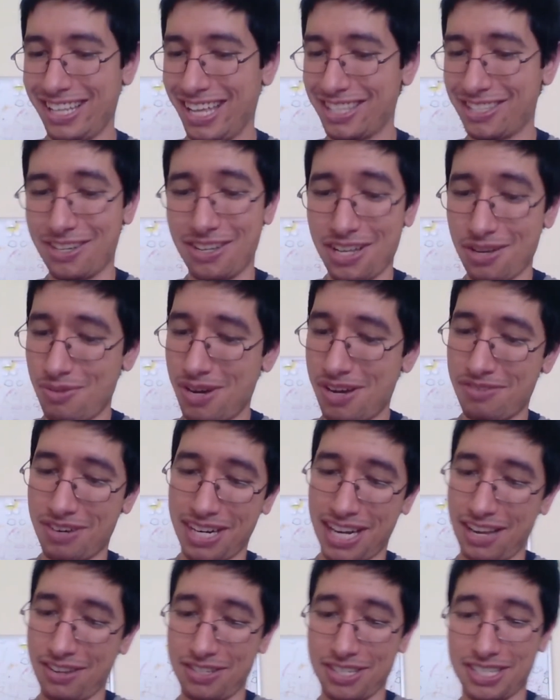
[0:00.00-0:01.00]
That's all I want
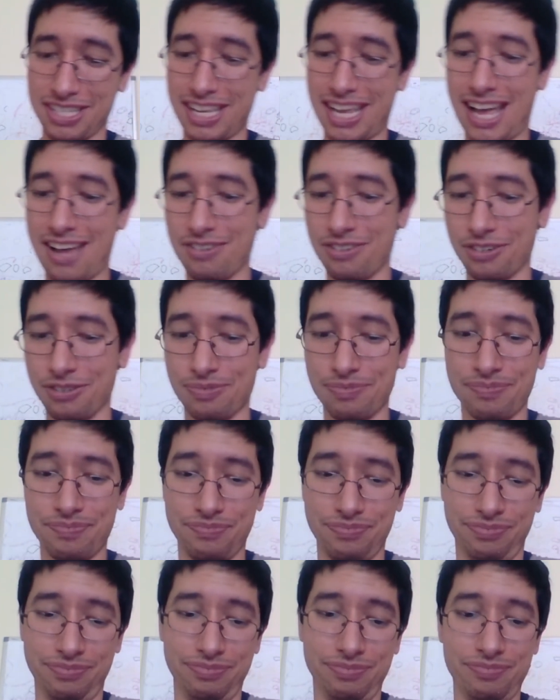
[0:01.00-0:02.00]
right now, just a
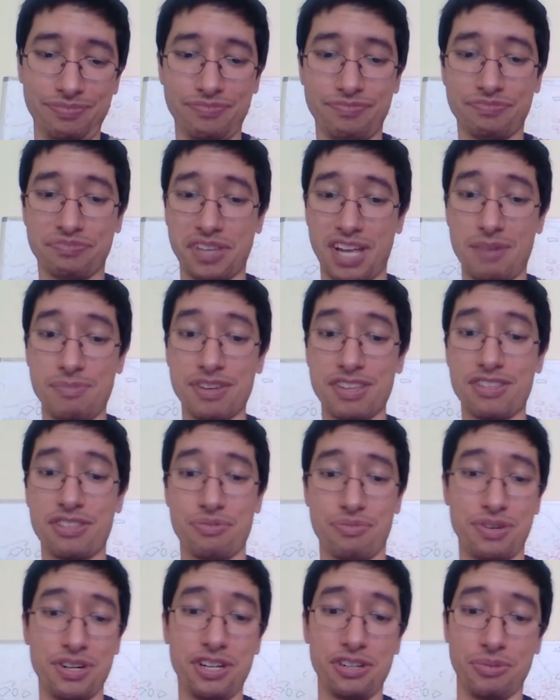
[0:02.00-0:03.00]
Houndoom. I'll be
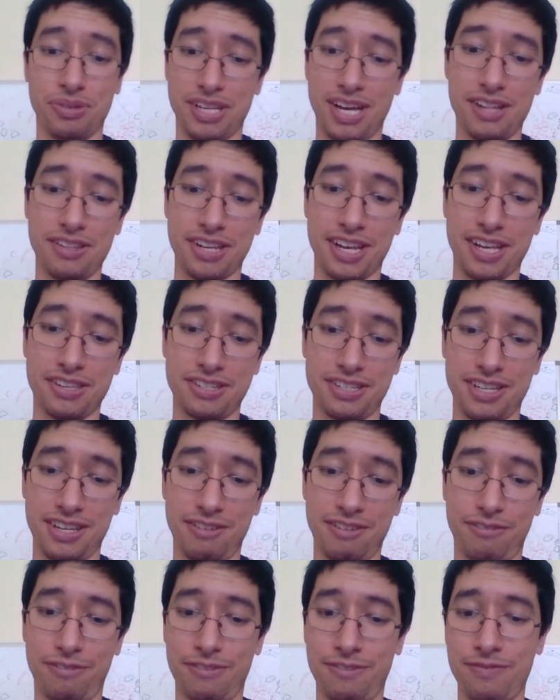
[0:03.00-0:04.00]
thrilled with all the other
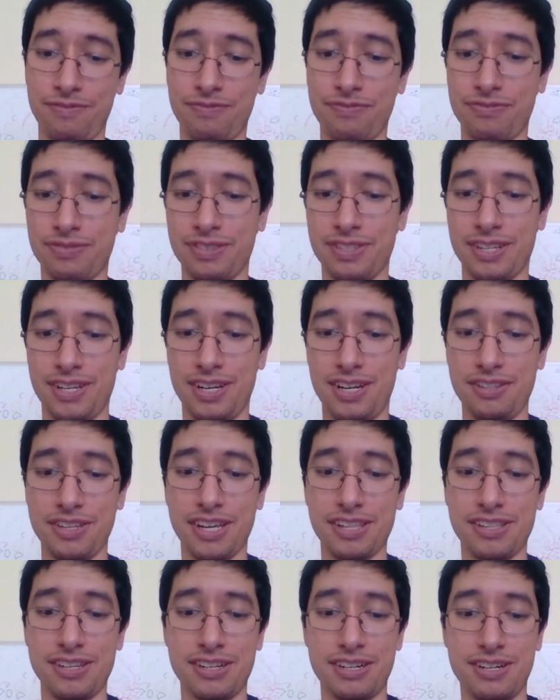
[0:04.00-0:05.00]
stuff, all
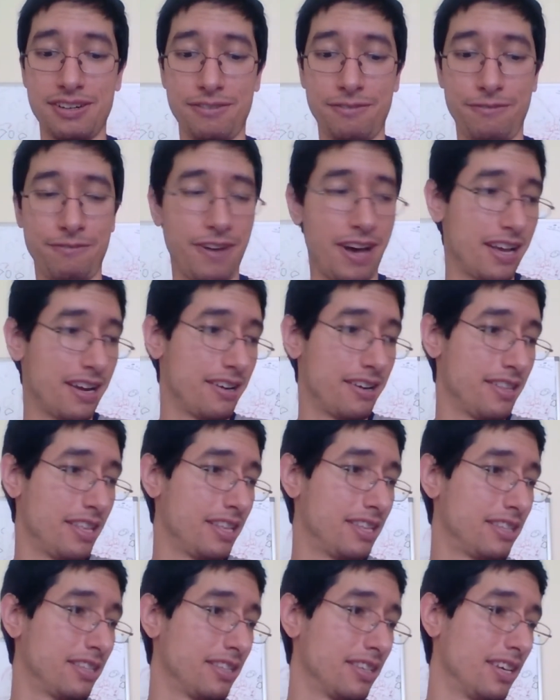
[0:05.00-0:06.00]
the other fire
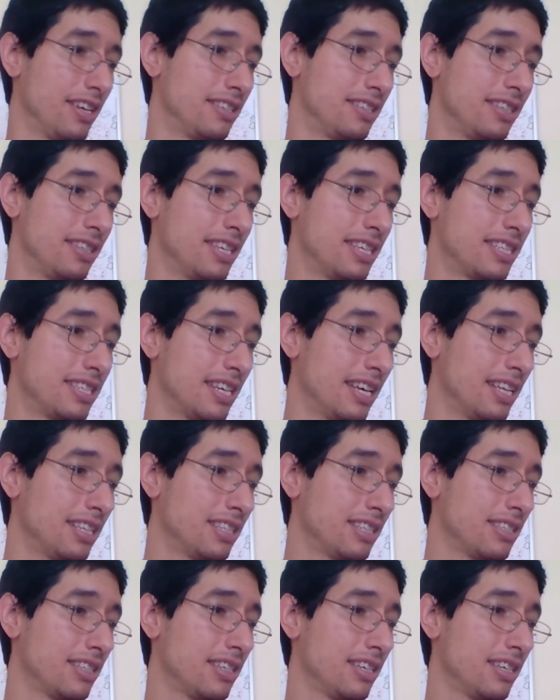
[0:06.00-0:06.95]
that is in this set,